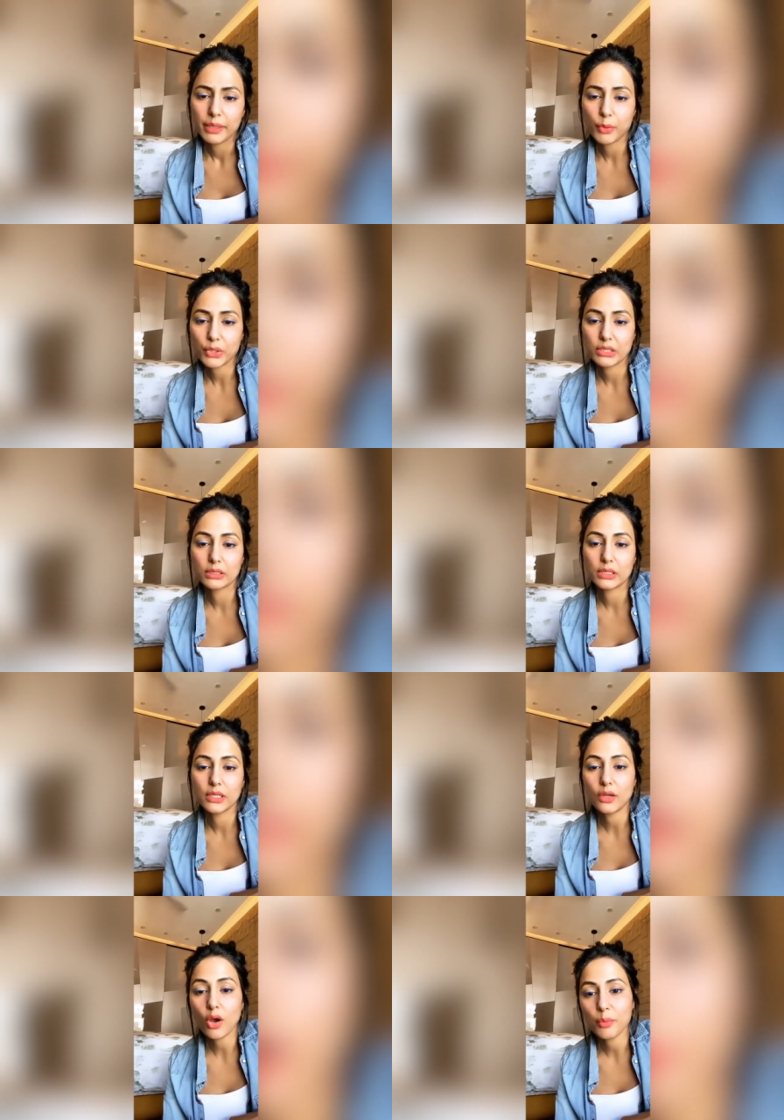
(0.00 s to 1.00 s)
Big Boss
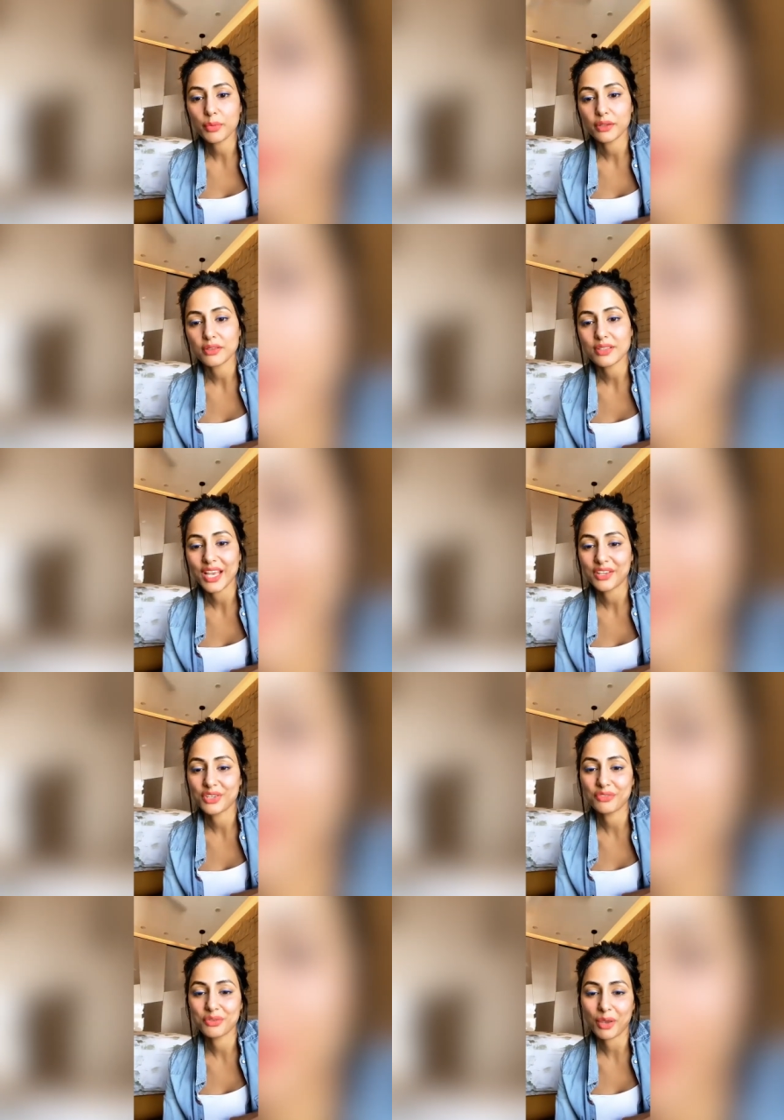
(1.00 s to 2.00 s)
13 comments, I
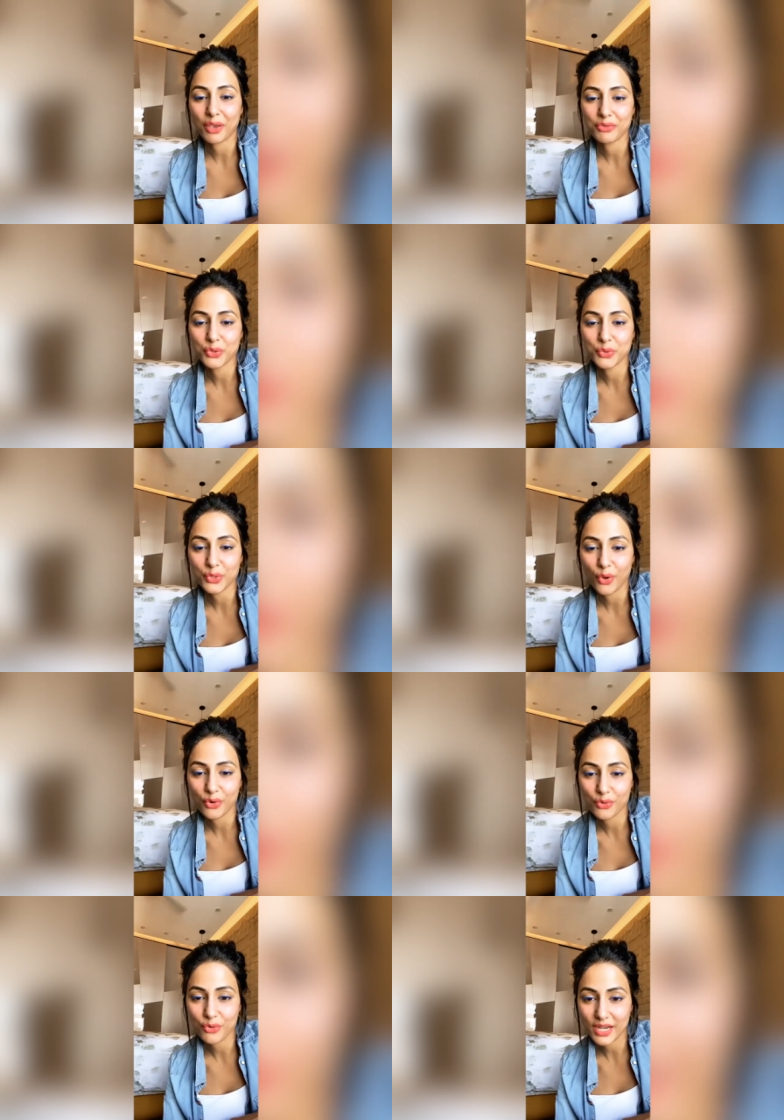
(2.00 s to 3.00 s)
have given my views
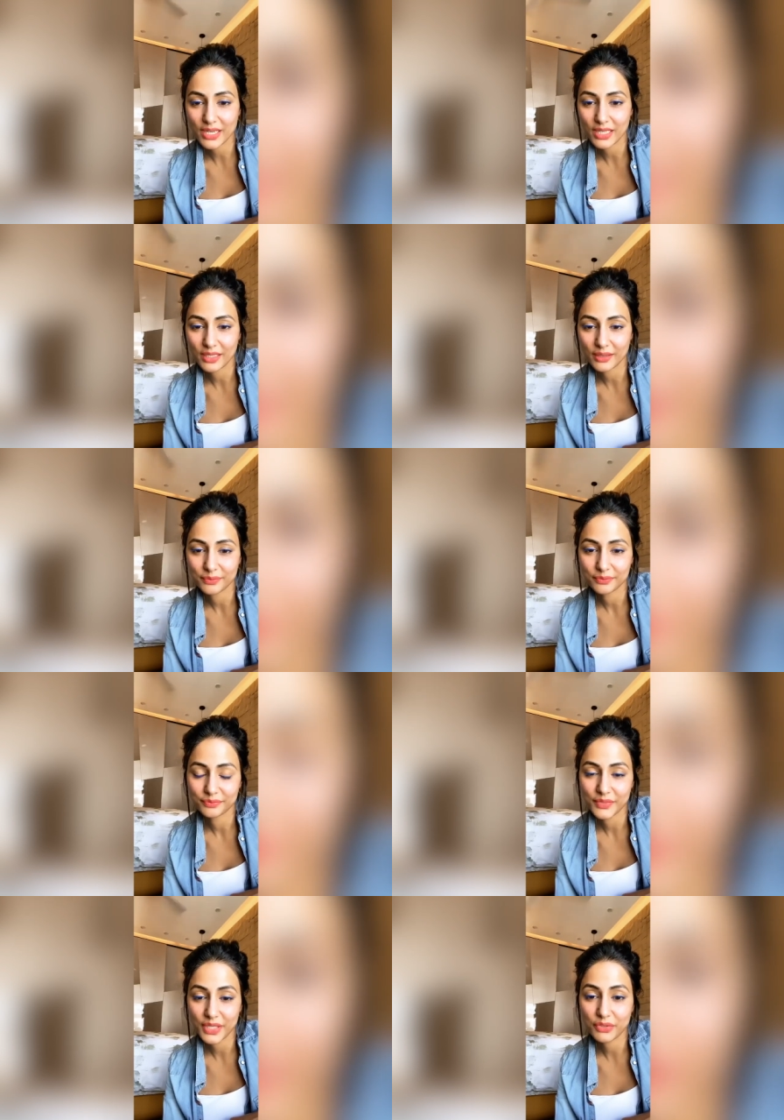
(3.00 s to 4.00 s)
already.
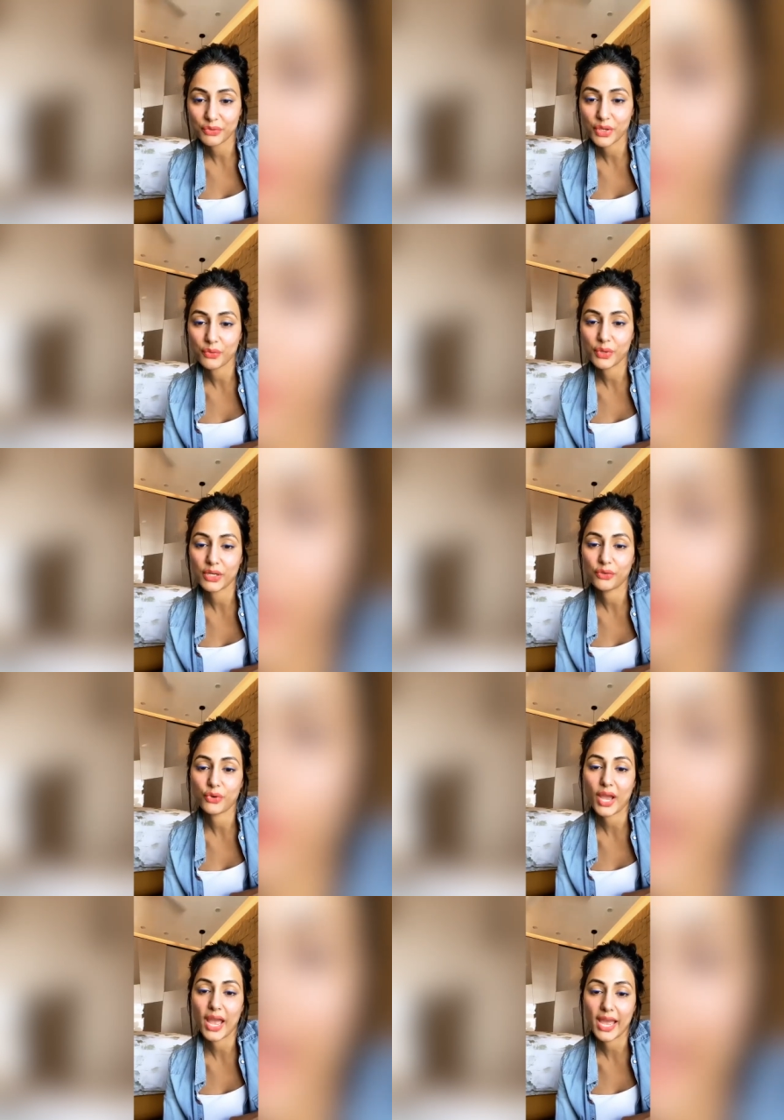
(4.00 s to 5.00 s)
Even we are waiting
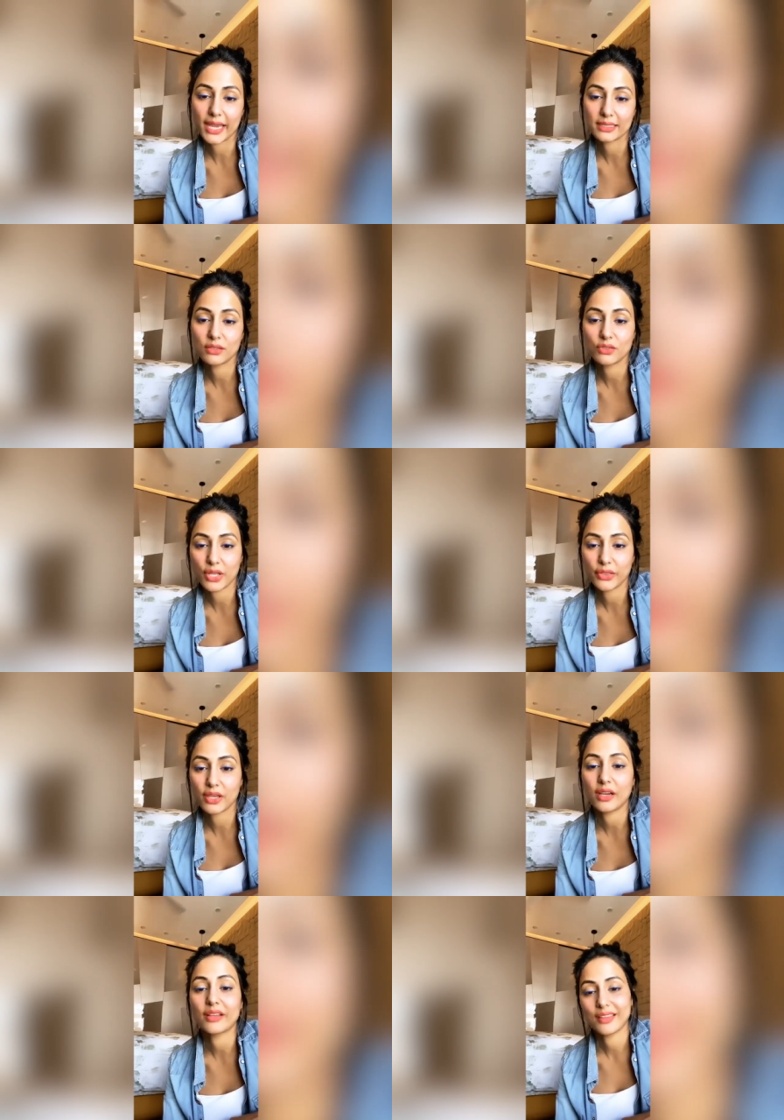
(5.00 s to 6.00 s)
for Hacked.
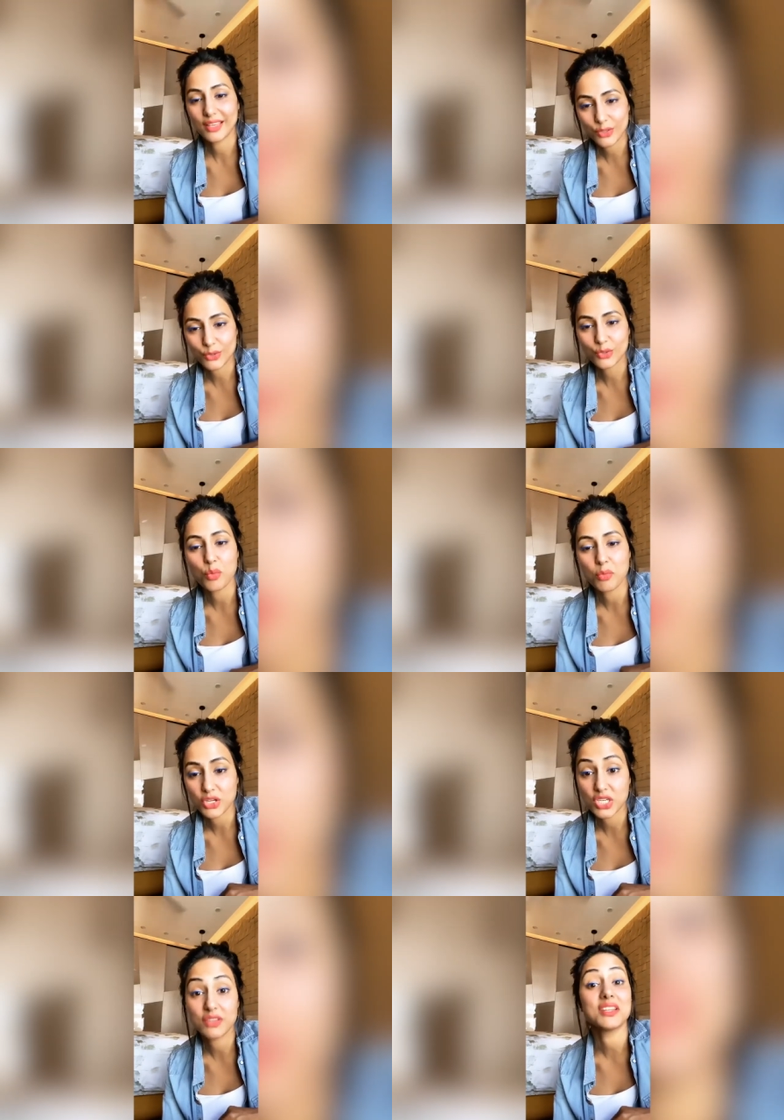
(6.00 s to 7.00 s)
Radhika, thank you so
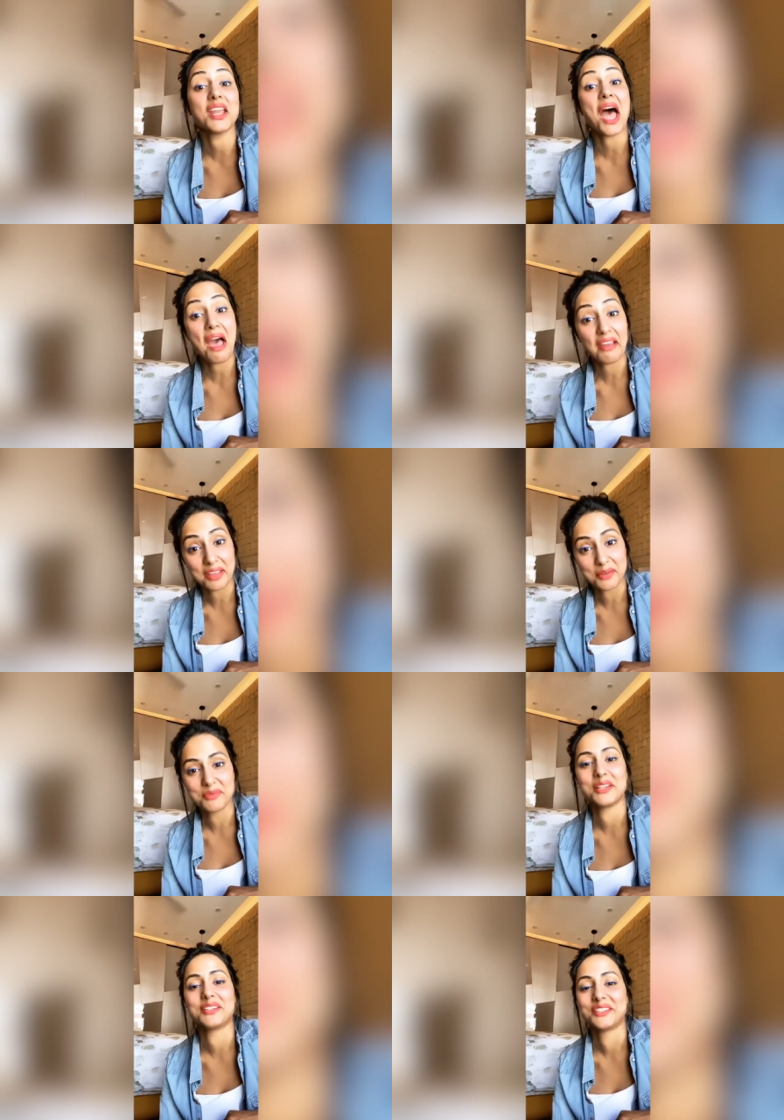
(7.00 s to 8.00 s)
much. Even I
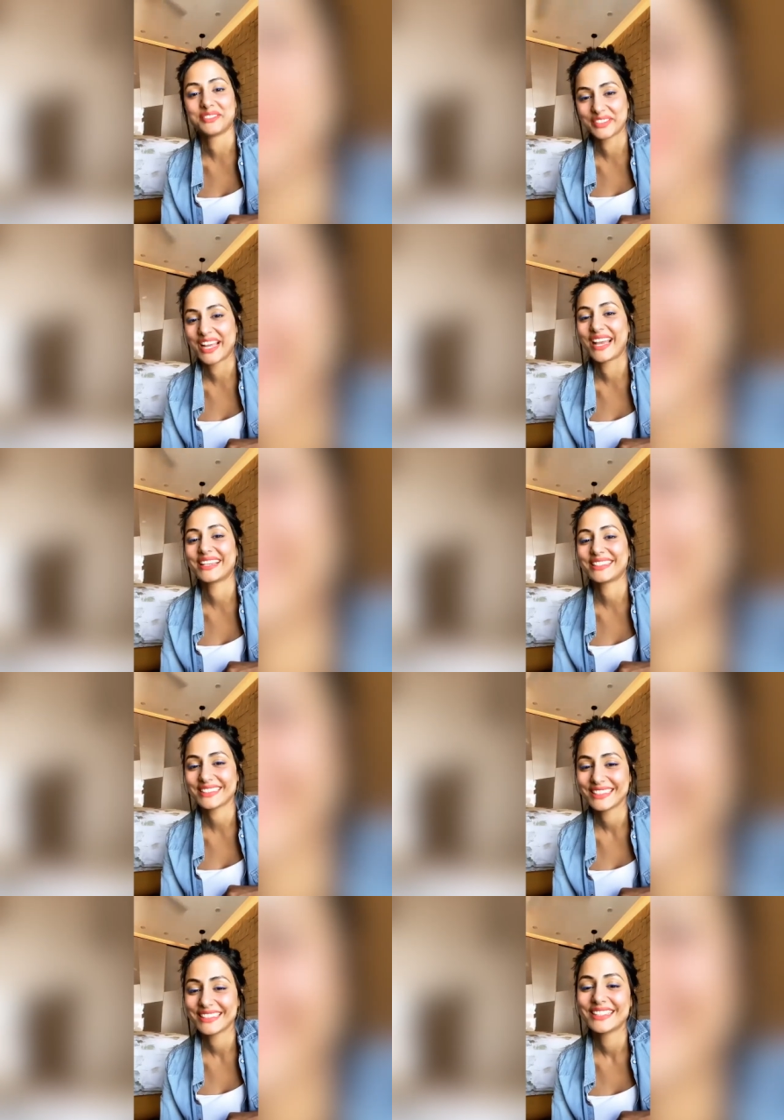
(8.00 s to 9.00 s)
am waiting for Hacked.